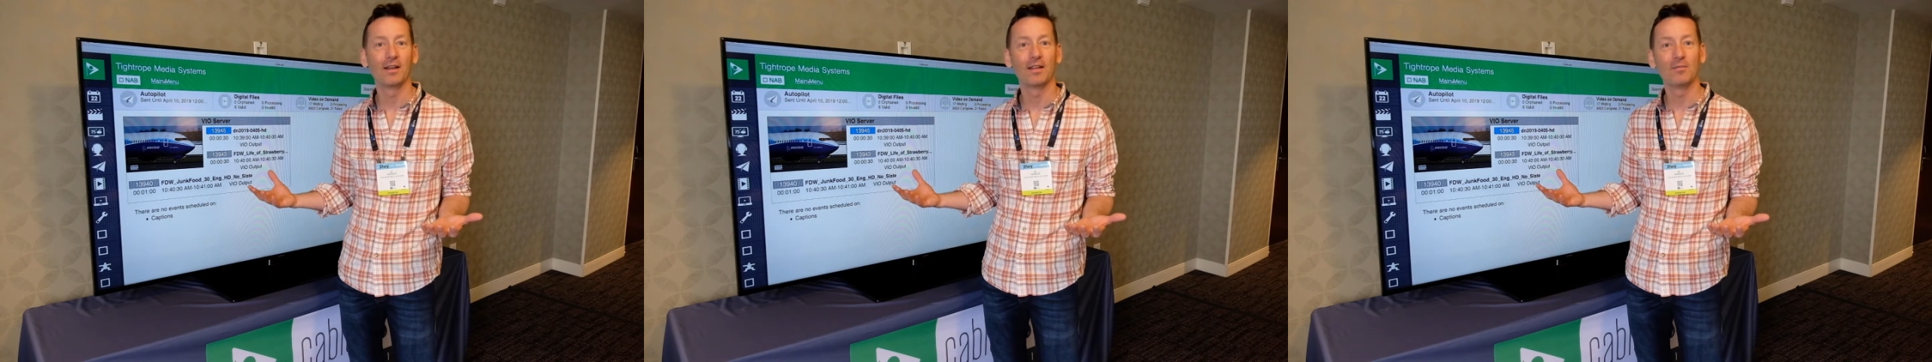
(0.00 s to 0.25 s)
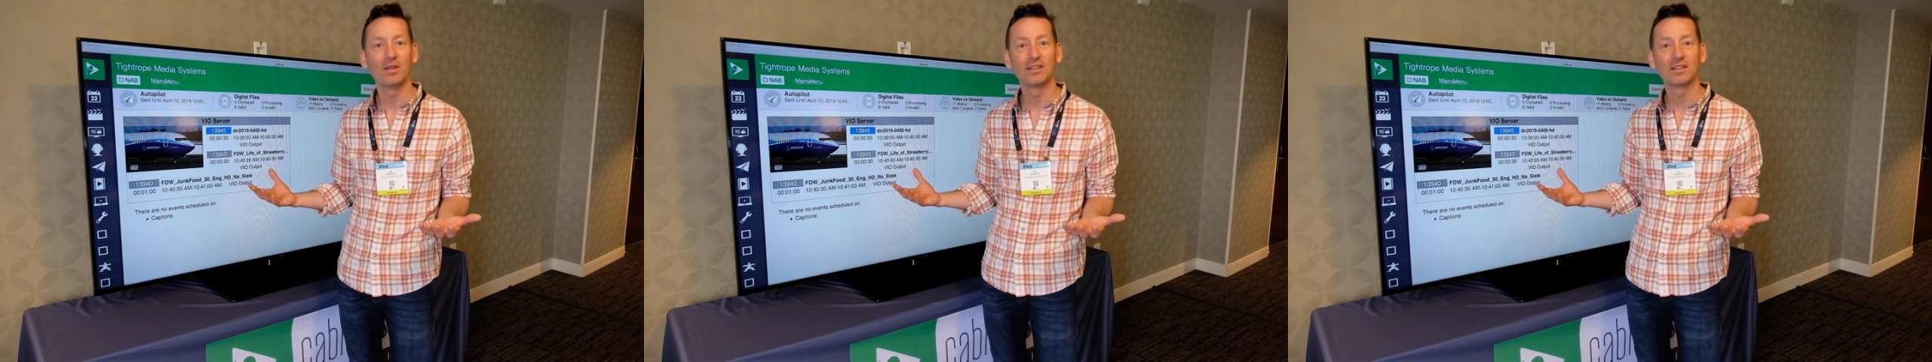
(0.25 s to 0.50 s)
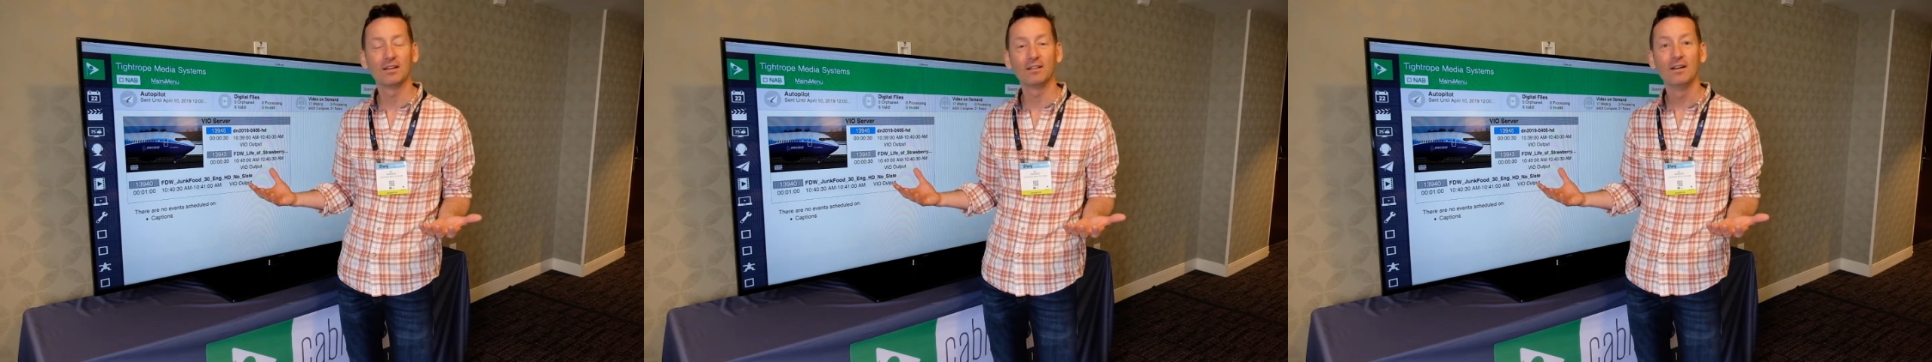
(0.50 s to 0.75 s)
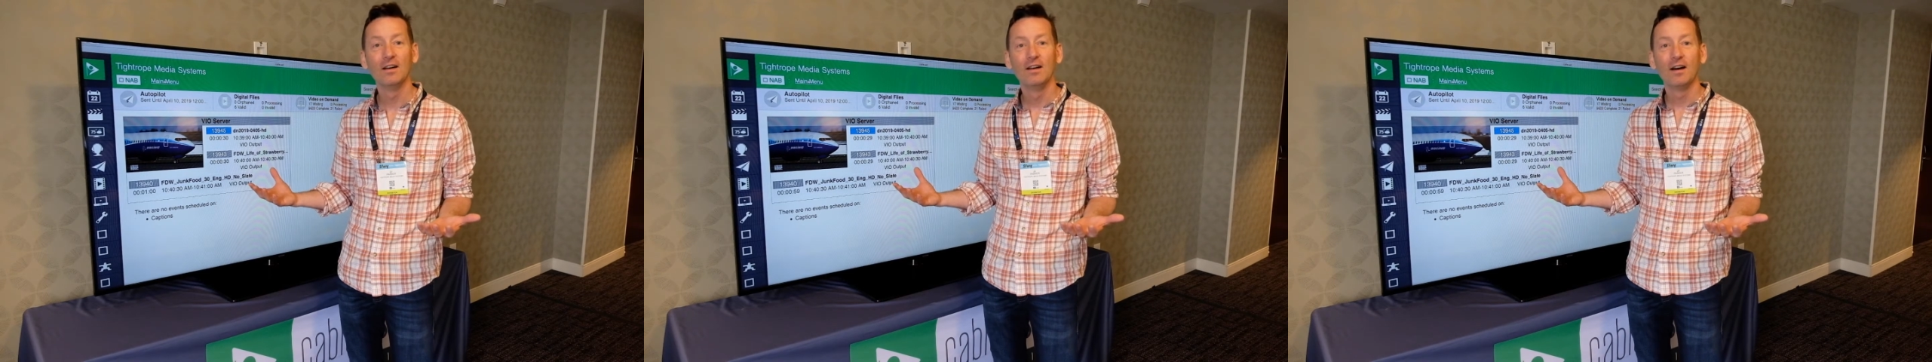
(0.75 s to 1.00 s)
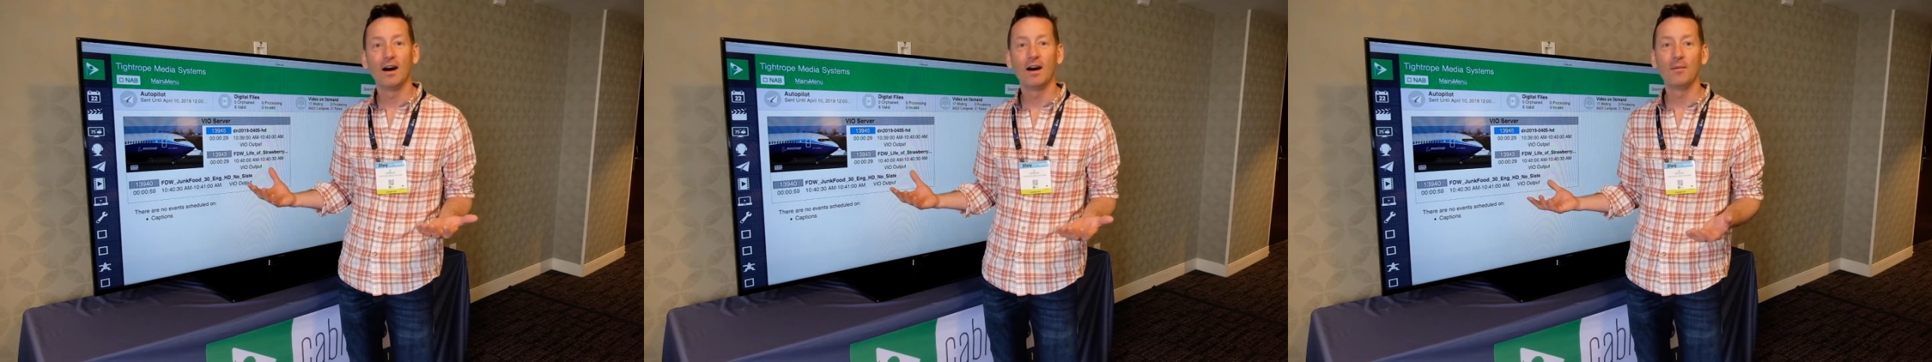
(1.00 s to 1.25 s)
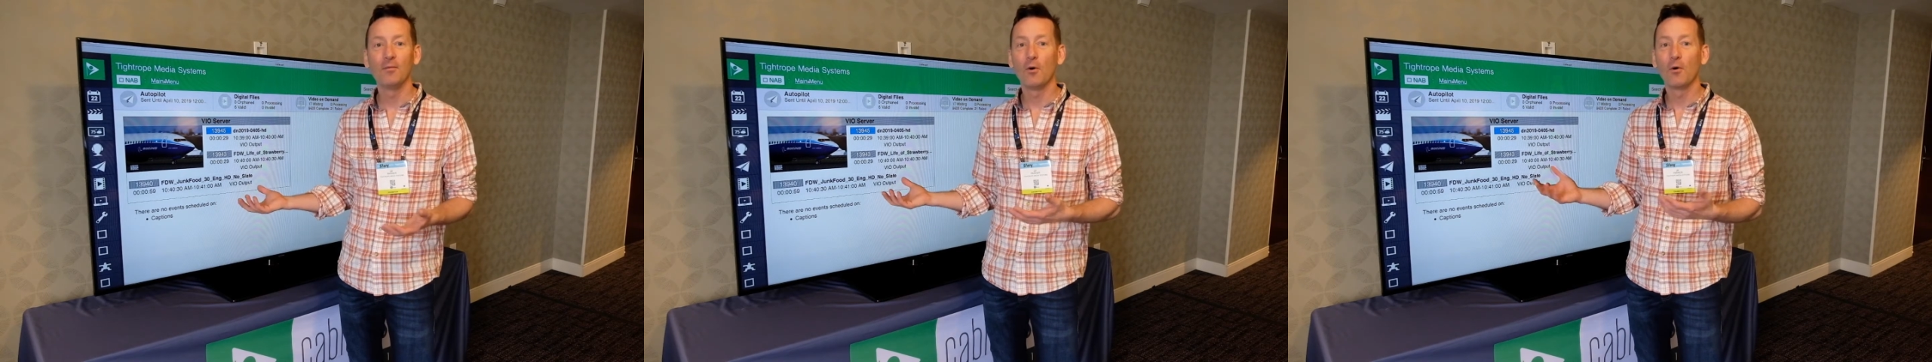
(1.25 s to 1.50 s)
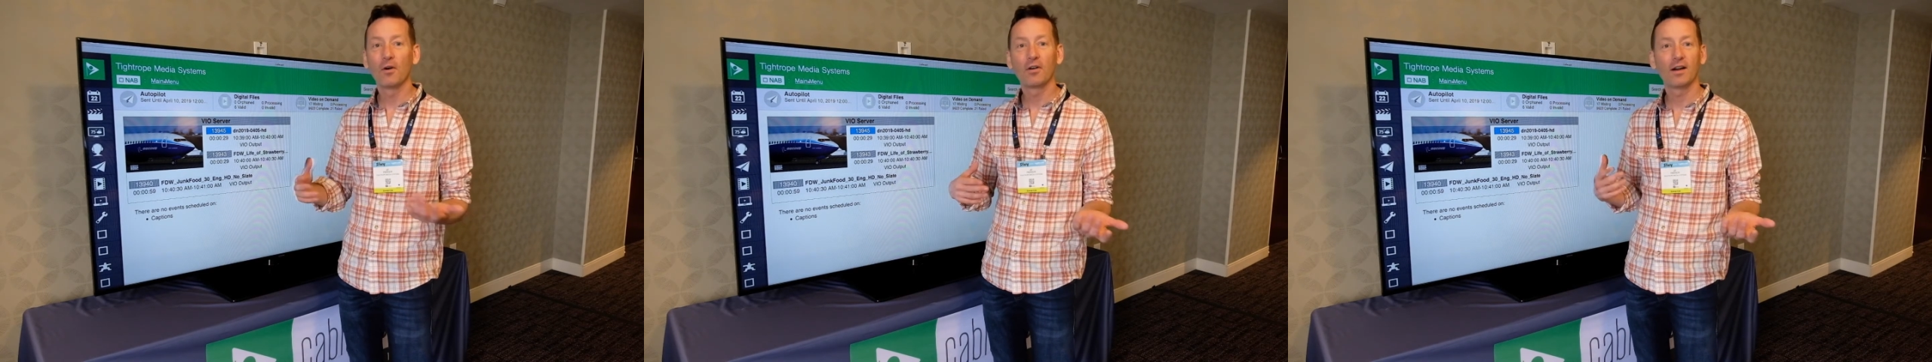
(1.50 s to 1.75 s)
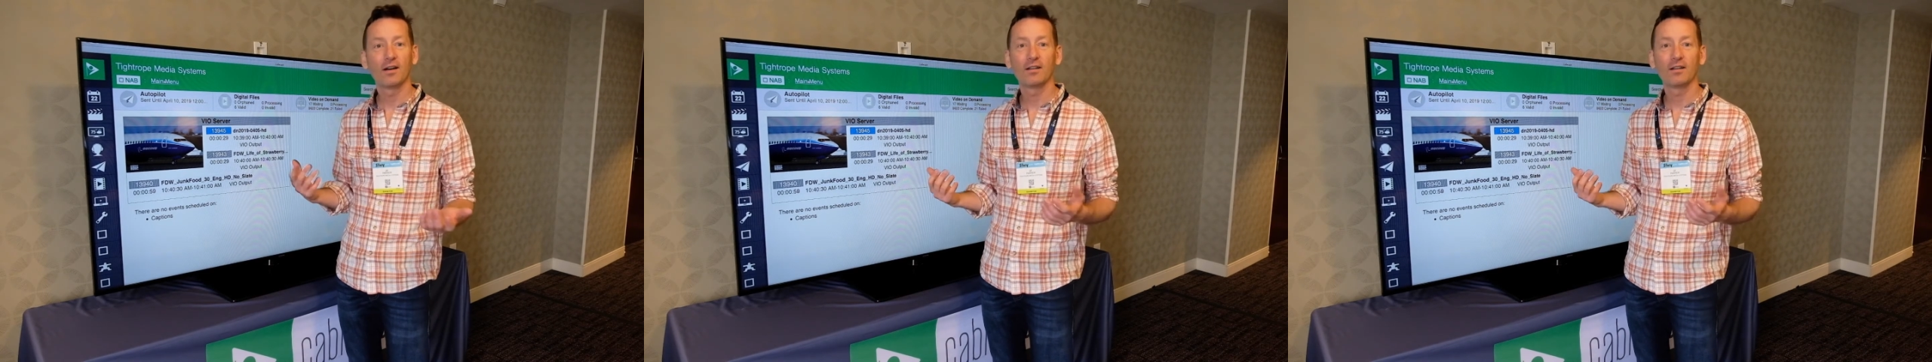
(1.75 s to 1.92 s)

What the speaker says: NAB still, or